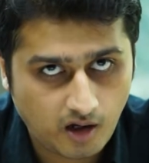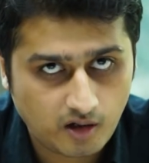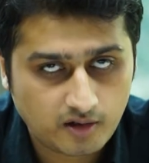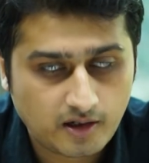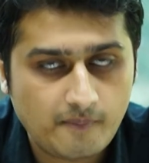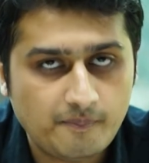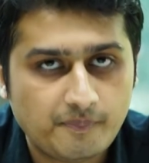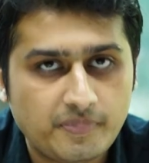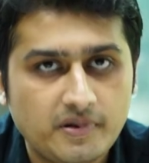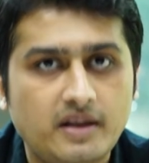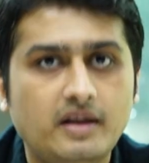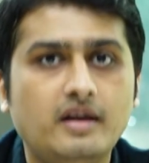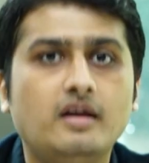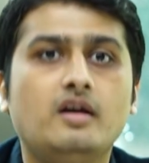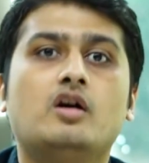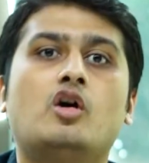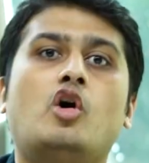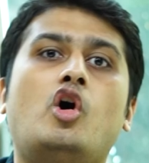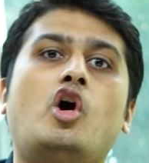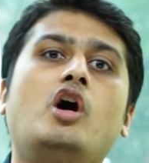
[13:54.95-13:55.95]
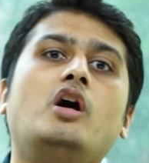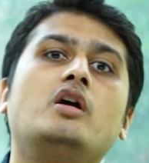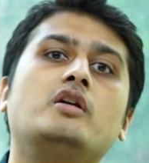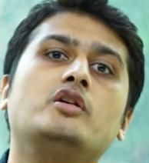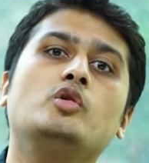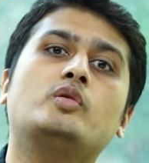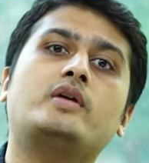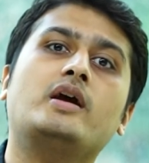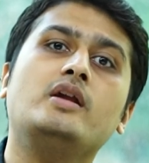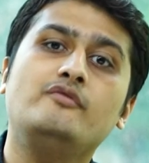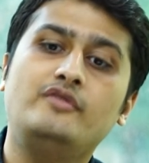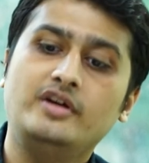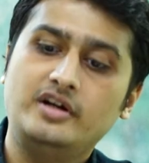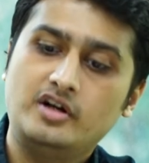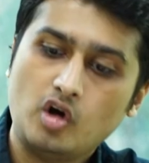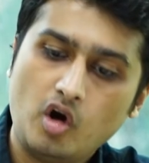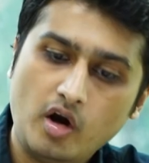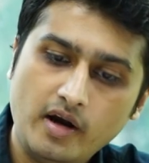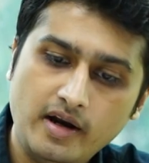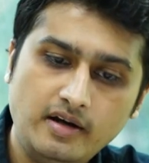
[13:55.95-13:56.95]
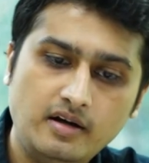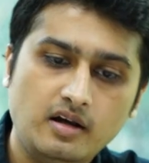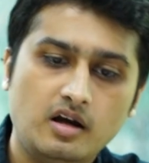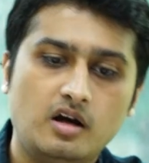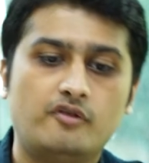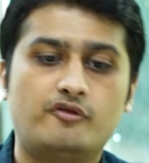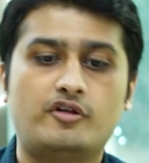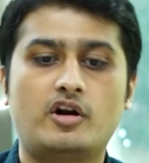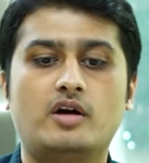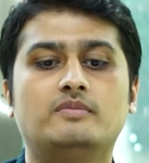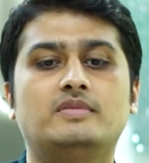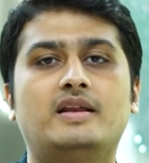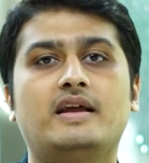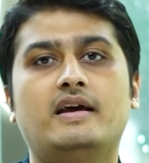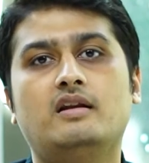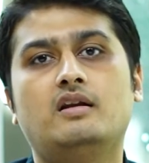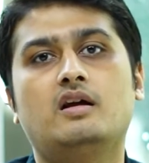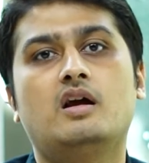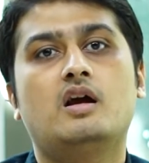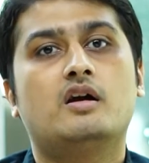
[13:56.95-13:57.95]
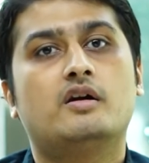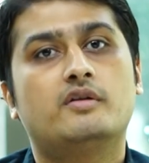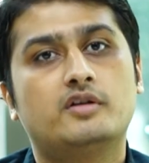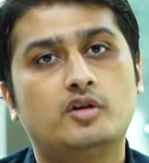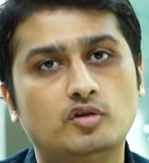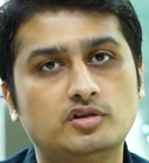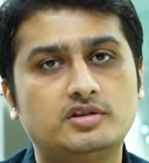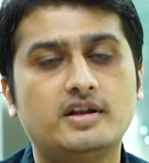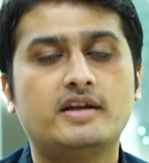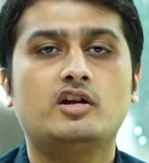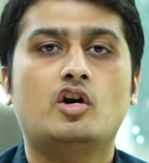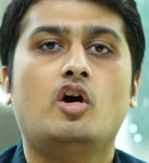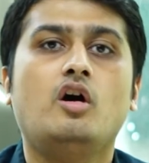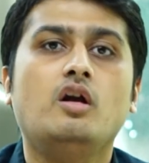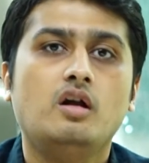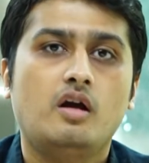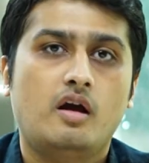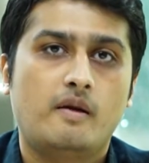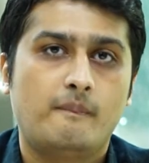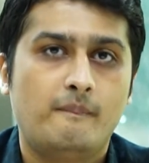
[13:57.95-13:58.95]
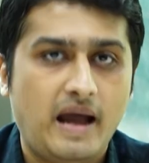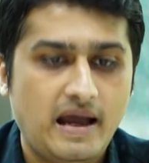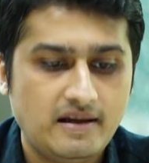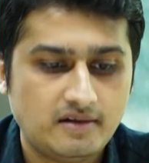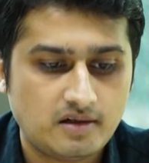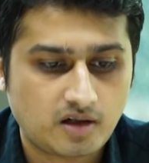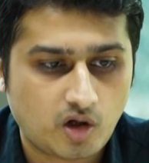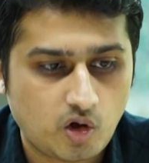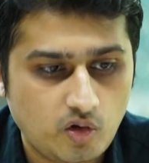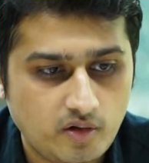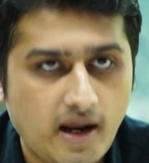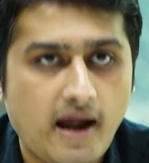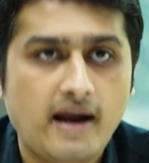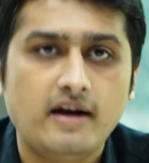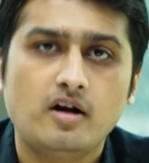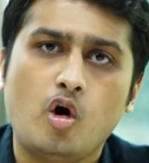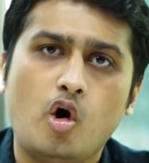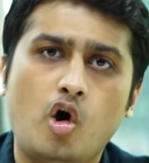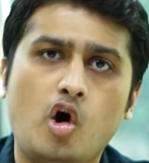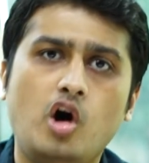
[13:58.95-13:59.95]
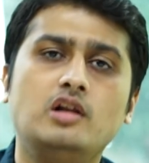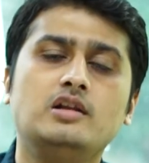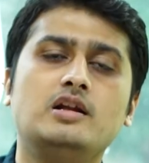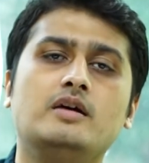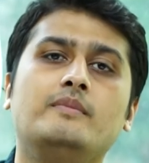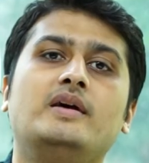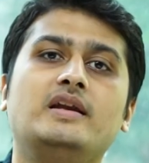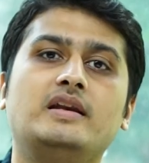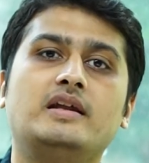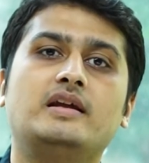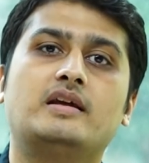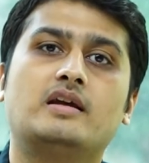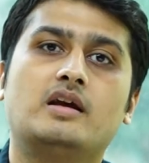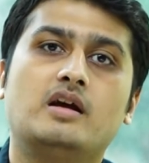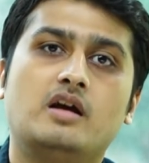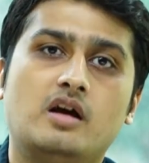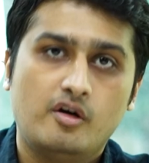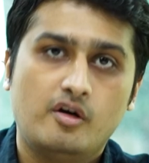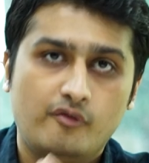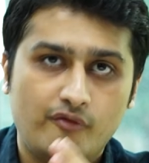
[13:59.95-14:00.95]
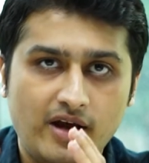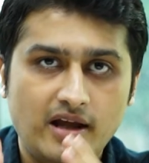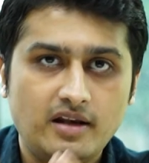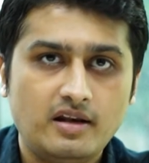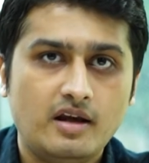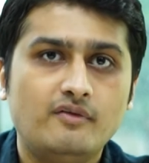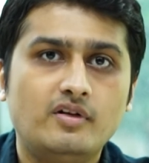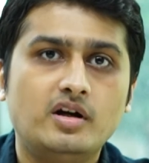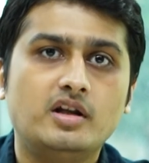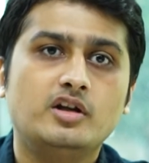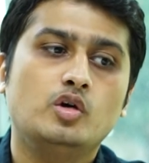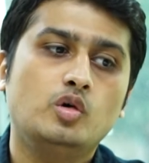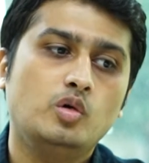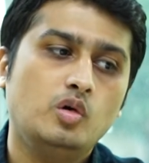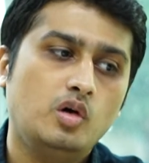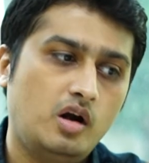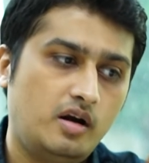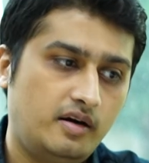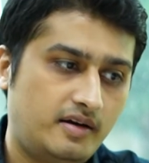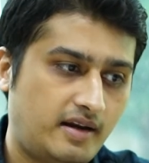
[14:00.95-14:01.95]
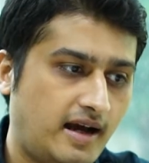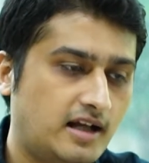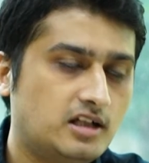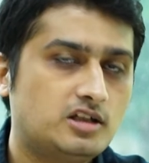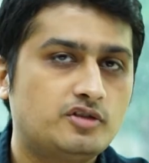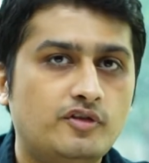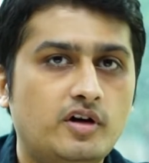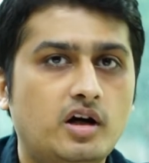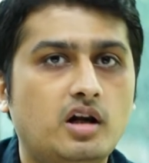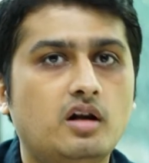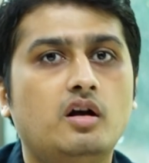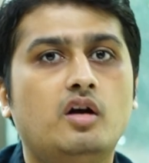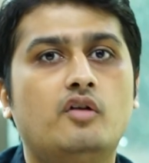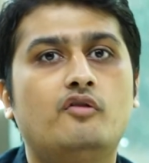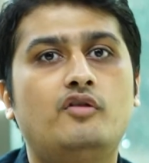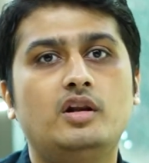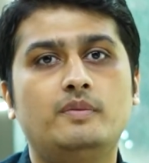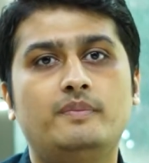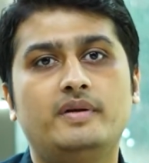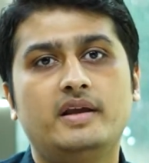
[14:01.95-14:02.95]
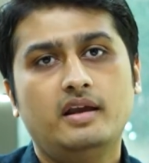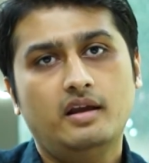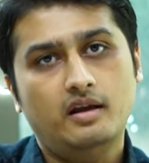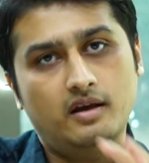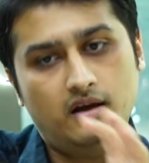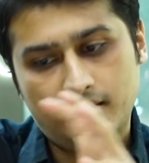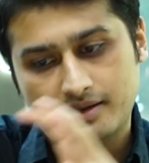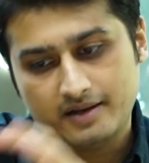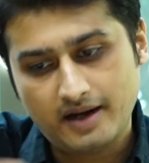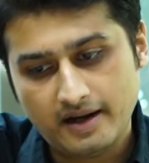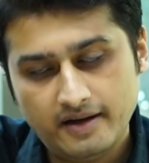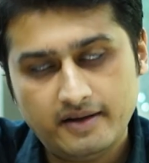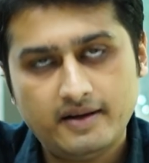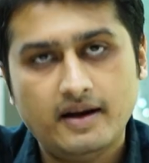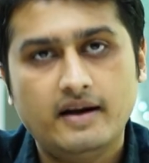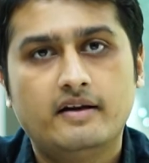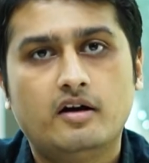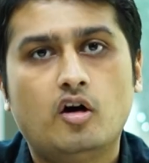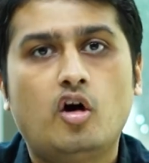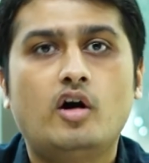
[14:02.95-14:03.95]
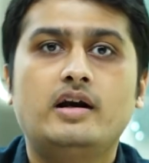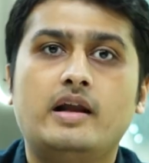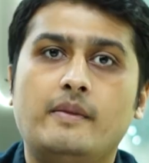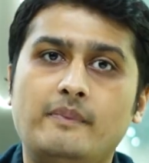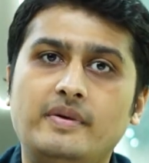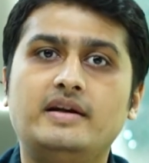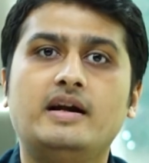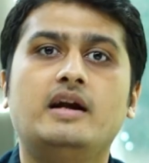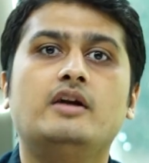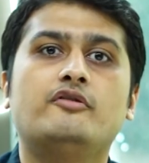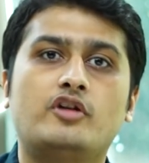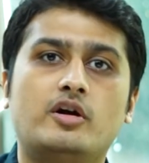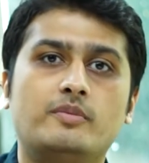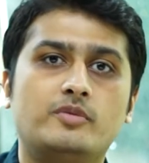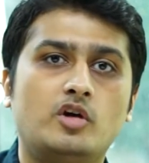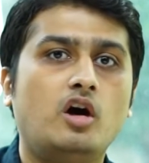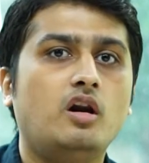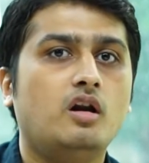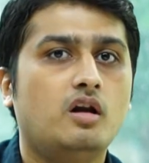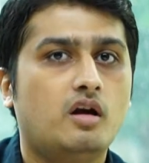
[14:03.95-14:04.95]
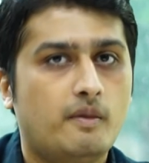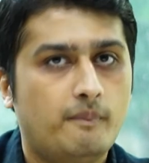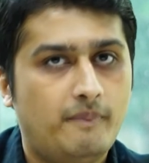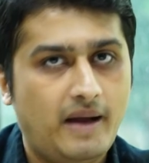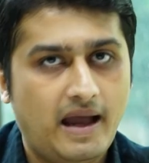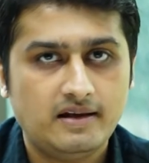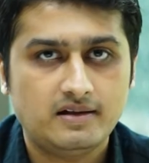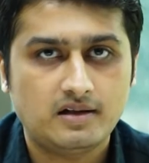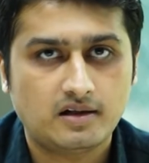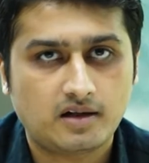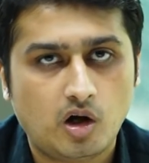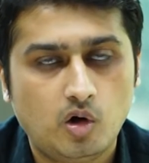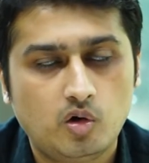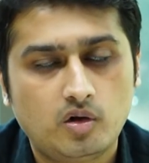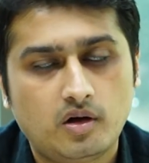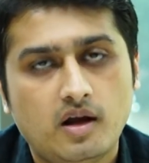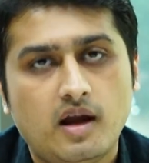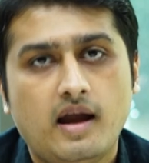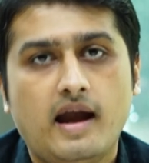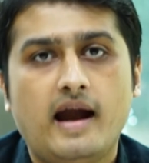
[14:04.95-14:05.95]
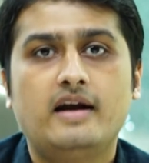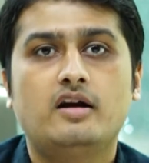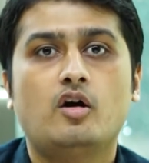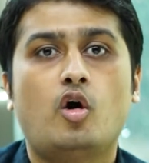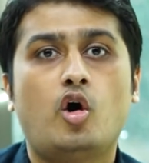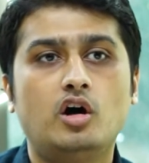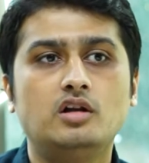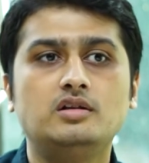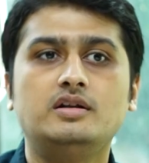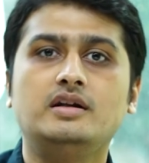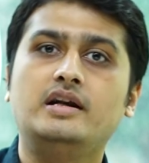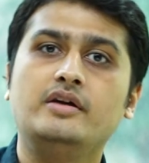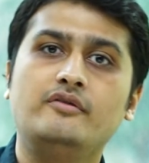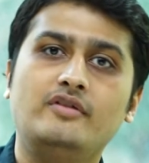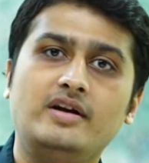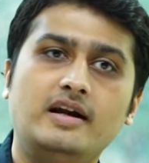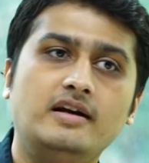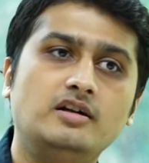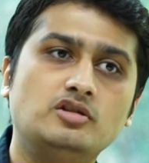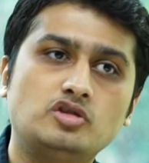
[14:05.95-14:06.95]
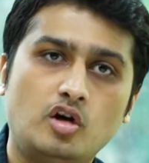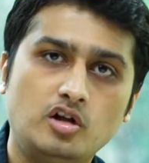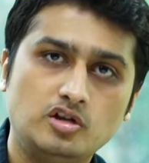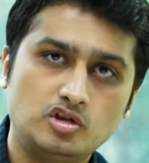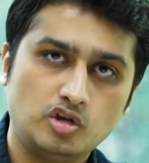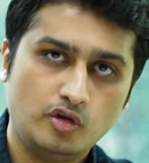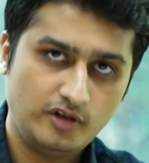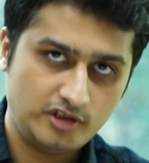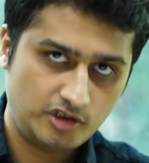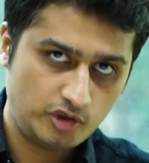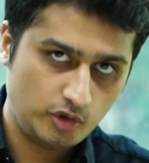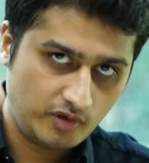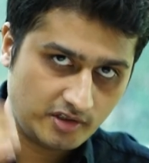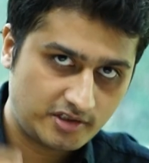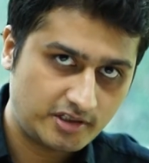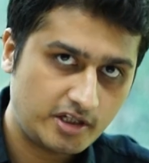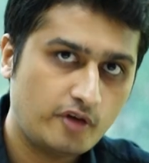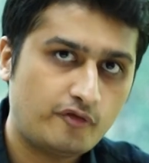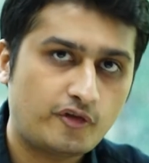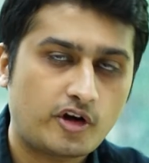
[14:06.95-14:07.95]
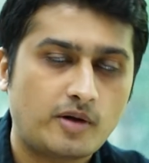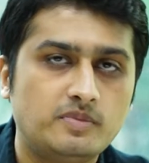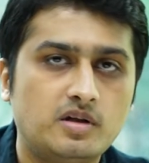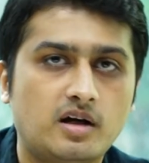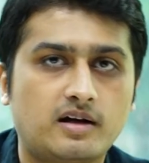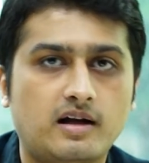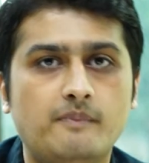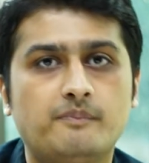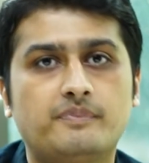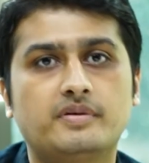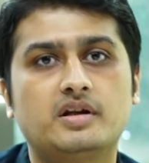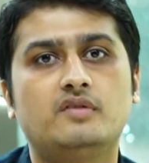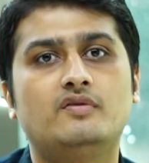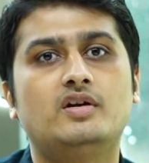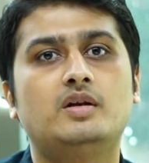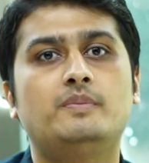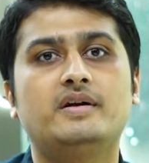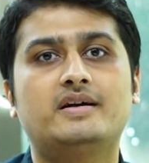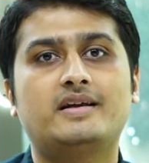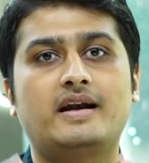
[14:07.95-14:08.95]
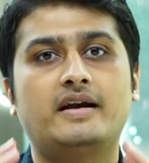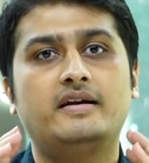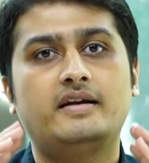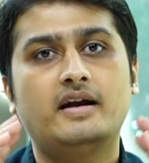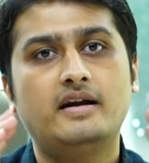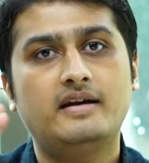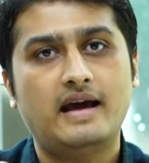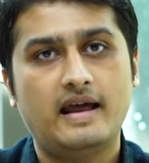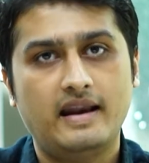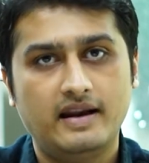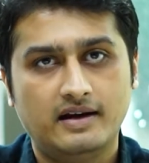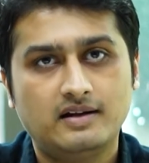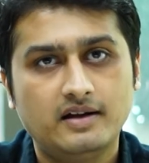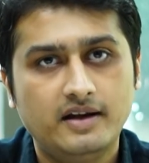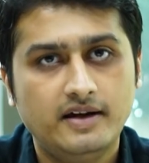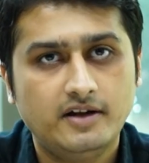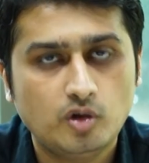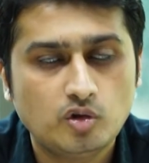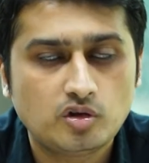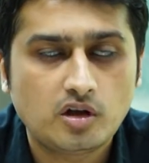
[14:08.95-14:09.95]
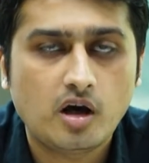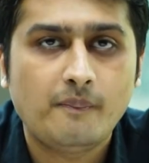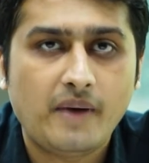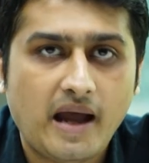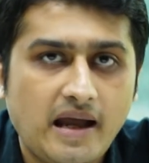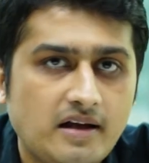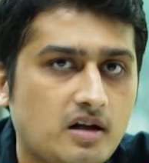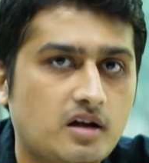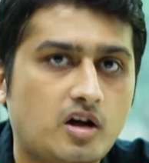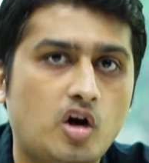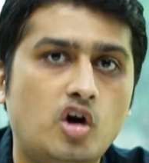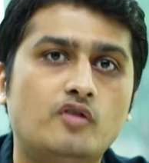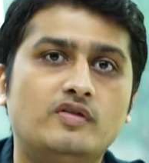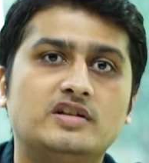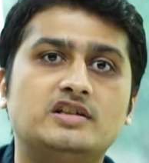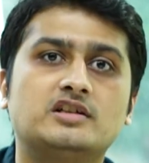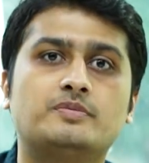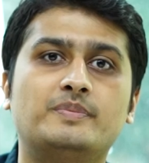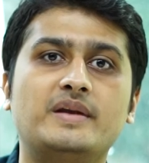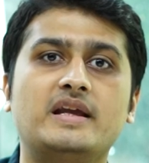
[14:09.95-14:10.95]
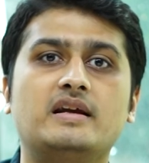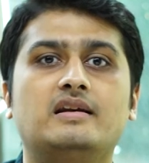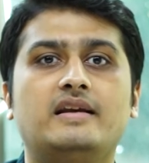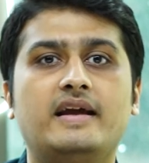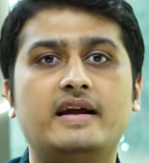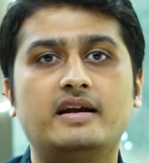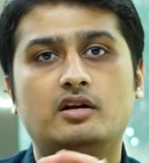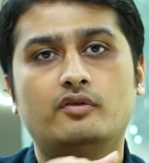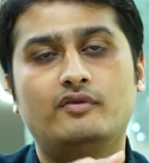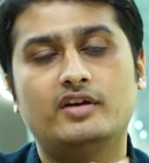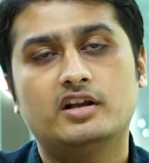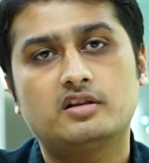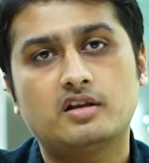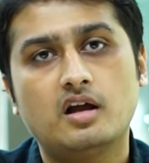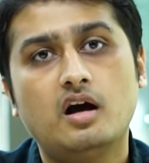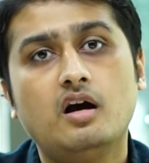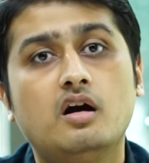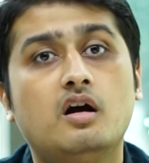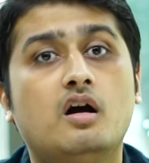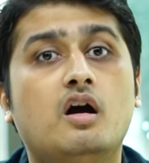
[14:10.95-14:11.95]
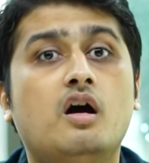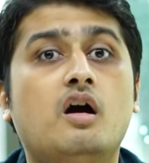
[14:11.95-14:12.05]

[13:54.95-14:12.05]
company, or you can withdraw it from there using your bank account, and all the money whenever you transfer will be credited or debited from your bank account, and all the dividends also which you receive from the company will be credited directly to the bank account which is being linked with the